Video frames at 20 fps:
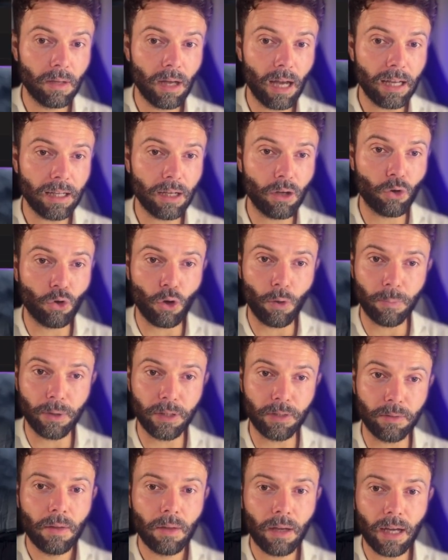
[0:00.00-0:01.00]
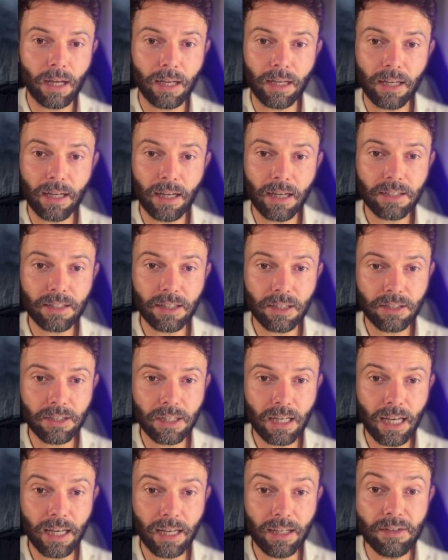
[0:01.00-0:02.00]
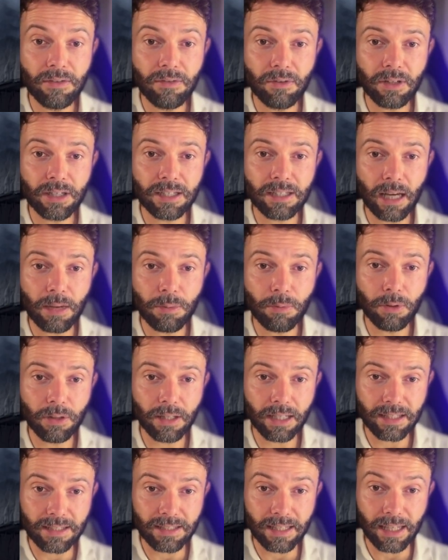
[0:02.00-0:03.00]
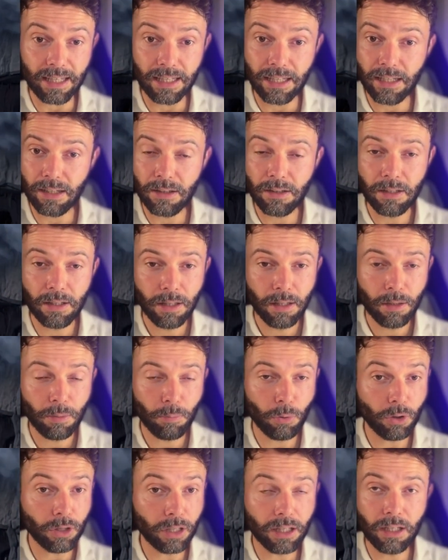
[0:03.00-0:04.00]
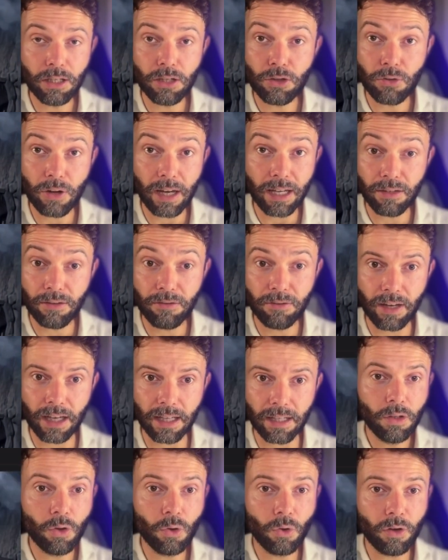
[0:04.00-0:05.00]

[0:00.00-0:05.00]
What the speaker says: I can crop it. I can ask it to edit, for example, and say here, put in a dragonflight.